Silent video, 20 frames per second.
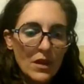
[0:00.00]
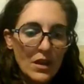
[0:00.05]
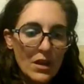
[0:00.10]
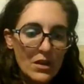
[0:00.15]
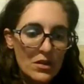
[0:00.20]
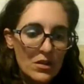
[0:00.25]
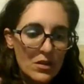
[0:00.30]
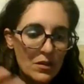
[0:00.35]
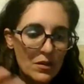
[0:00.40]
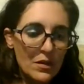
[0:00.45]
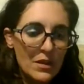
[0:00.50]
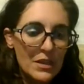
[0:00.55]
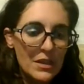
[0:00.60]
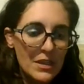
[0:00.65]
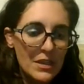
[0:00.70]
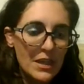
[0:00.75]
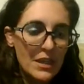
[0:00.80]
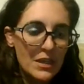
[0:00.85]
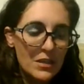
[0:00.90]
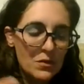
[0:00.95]
So these
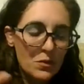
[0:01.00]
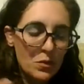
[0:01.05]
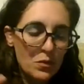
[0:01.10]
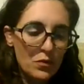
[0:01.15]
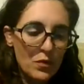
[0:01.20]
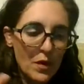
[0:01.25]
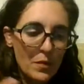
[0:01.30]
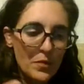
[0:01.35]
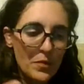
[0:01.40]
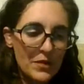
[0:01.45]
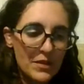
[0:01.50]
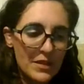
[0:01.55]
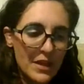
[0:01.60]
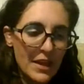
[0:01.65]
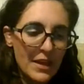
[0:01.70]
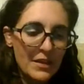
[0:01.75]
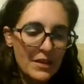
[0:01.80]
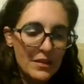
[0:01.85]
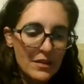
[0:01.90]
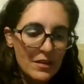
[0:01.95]
kids
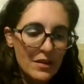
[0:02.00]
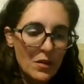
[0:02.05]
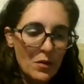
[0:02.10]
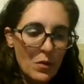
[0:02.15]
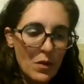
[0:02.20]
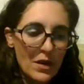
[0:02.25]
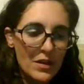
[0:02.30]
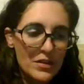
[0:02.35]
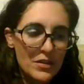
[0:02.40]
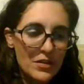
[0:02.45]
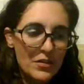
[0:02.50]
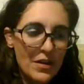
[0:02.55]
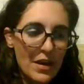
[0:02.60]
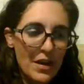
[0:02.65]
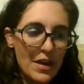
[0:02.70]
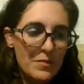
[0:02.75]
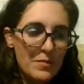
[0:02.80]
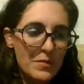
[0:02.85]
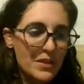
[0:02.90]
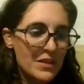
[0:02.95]
represent the Western
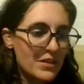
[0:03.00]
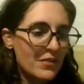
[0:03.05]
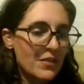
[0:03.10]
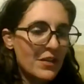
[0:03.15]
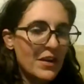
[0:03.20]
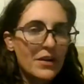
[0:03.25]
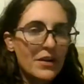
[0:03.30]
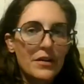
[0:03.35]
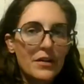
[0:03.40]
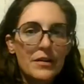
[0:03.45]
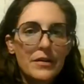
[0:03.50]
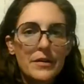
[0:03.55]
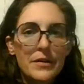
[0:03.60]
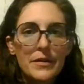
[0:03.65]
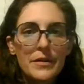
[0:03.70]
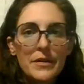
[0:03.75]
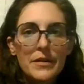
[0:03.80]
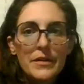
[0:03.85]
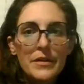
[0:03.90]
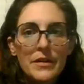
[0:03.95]
Hemisphere.
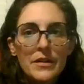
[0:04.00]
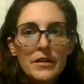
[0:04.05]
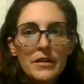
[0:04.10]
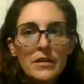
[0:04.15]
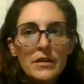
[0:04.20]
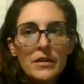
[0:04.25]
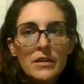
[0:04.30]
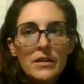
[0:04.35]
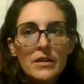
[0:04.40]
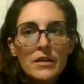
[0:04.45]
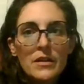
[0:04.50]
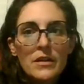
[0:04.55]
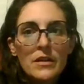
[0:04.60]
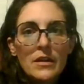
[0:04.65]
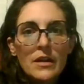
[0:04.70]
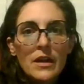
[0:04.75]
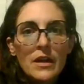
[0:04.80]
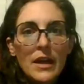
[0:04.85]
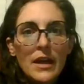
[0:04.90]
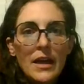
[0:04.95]

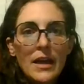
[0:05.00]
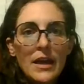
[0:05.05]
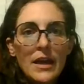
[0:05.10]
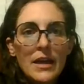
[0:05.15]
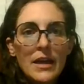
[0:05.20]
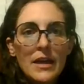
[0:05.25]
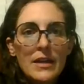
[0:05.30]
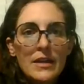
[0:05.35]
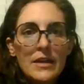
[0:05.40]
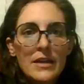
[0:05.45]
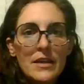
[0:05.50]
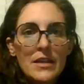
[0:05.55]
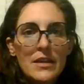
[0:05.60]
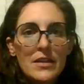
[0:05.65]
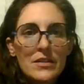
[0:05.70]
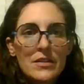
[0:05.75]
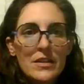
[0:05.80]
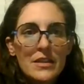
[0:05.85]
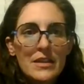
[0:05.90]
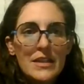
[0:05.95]
And
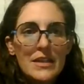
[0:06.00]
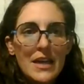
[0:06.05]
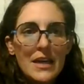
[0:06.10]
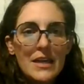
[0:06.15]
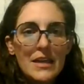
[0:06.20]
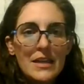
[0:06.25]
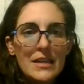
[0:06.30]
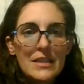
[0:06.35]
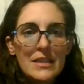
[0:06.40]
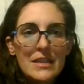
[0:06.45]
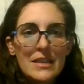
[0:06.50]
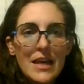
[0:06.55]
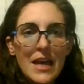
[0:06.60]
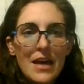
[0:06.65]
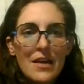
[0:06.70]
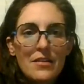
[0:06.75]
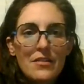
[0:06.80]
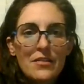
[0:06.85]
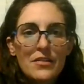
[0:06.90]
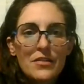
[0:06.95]
there's a date
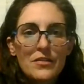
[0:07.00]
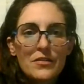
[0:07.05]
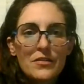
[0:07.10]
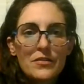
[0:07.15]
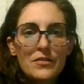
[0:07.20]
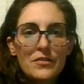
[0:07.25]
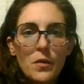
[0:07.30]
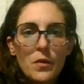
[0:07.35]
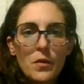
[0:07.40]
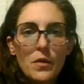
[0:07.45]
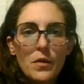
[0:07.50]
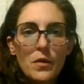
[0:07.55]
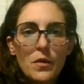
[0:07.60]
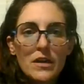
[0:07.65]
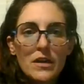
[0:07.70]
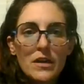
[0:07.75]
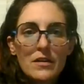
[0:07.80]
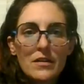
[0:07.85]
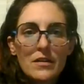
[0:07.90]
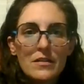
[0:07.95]
set
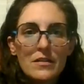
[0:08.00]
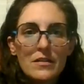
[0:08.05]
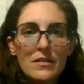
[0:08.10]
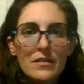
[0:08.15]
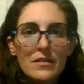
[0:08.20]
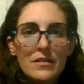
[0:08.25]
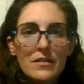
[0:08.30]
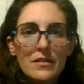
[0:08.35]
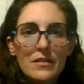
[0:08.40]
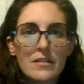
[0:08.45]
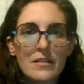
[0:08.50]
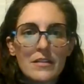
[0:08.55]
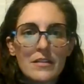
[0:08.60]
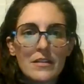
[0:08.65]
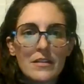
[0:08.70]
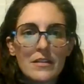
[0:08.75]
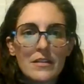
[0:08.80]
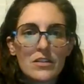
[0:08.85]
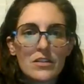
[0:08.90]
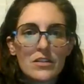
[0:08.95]
for
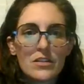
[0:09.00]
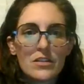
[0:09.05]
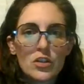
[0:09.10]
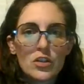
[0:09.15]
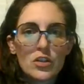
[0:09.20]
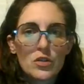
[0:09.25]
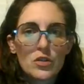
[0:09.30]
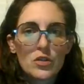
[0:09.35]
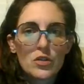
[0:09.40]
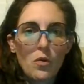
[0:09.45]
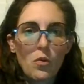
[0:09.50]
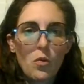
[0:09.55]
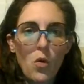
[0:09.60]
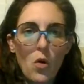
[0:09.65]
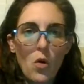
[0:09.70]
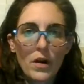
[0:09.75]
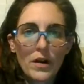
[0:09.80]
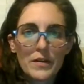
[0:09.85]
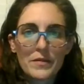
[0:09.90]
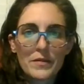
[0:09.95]
this virtual
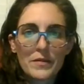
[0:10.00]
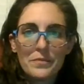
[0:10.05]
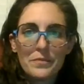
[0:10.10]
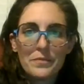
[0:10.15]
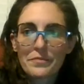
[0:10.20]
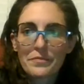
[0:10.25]
war.